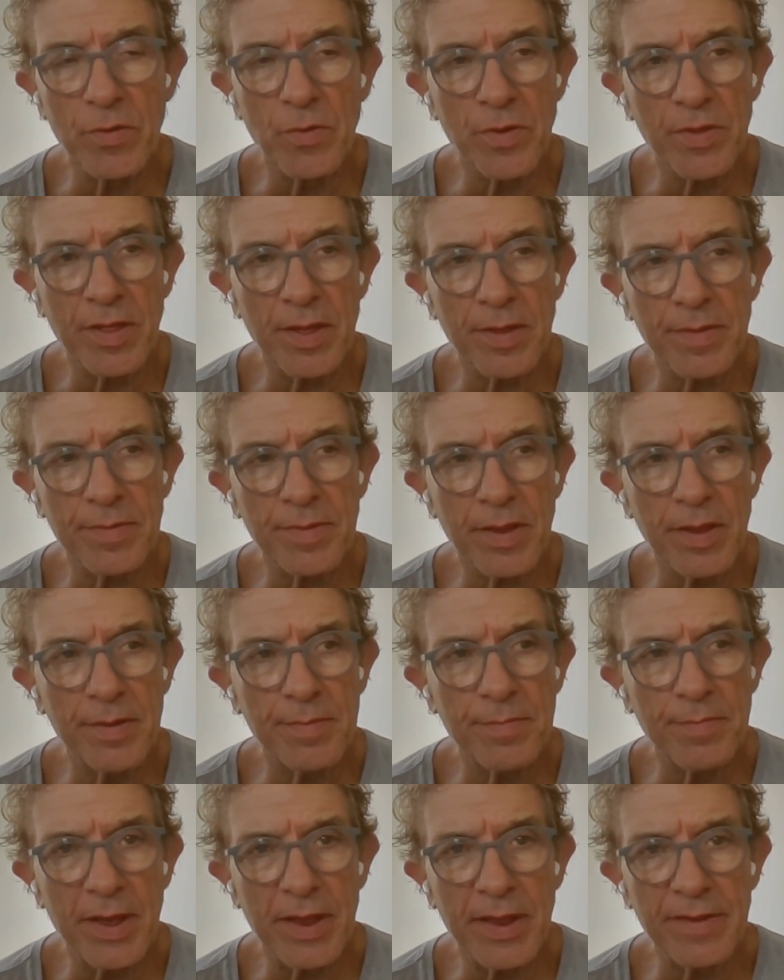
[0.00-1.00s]
or that
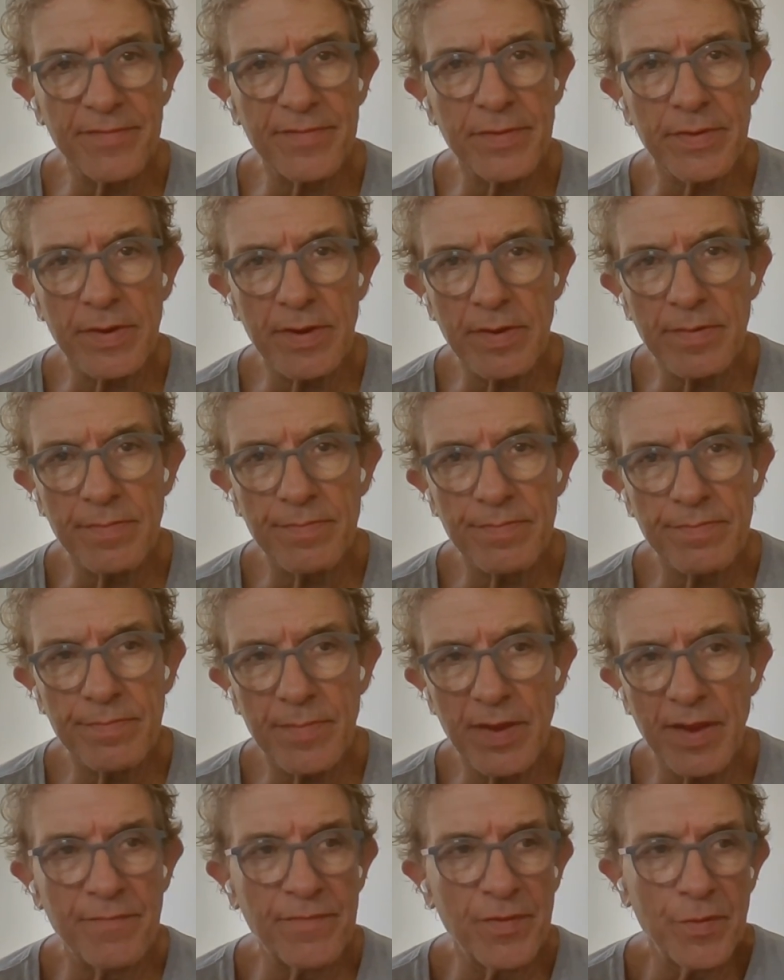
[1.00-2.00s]
may even
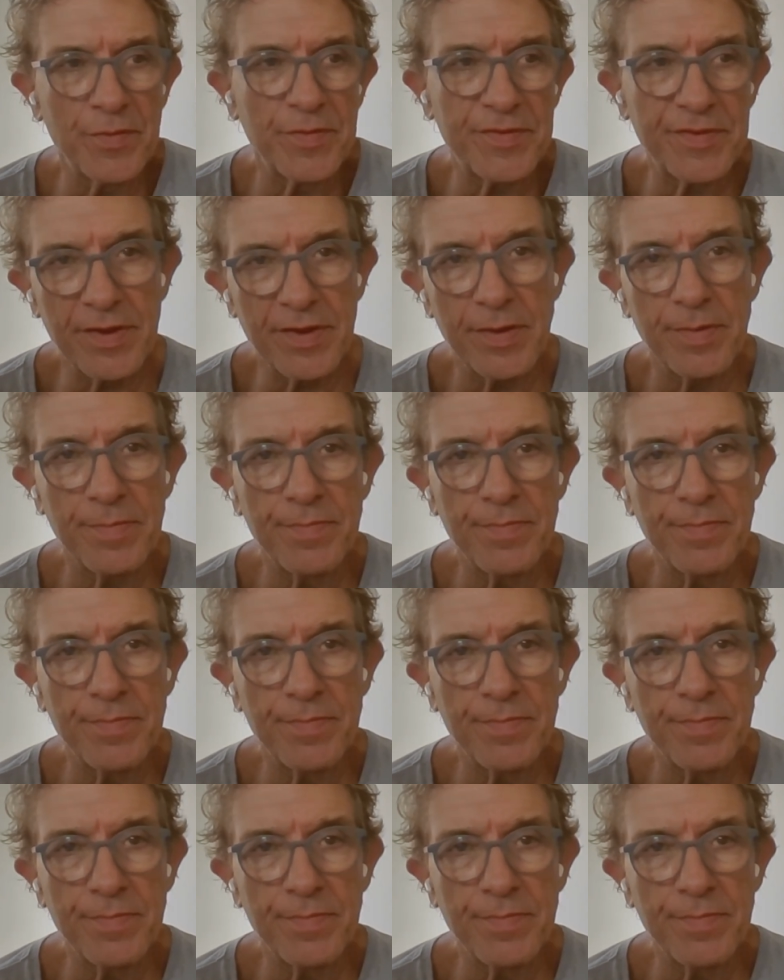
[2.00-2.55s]
influence